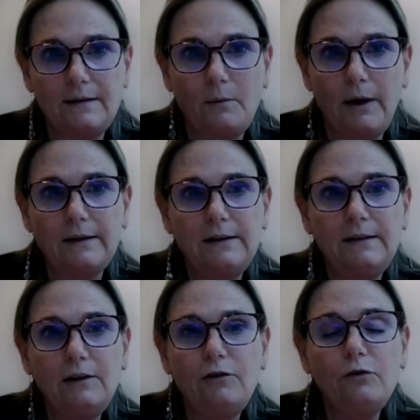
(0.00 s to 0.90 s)
where
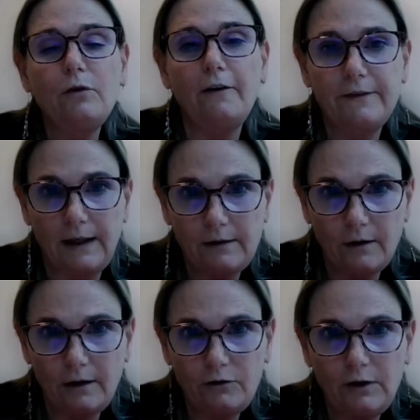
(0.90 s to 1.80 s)
the issue of
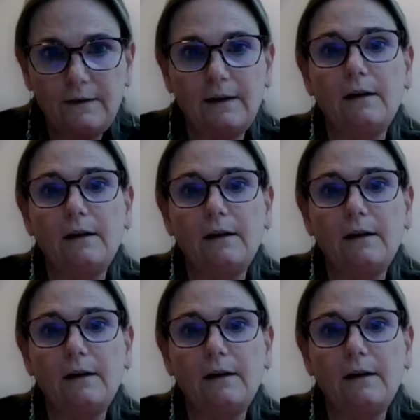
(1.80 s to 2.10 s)
technologies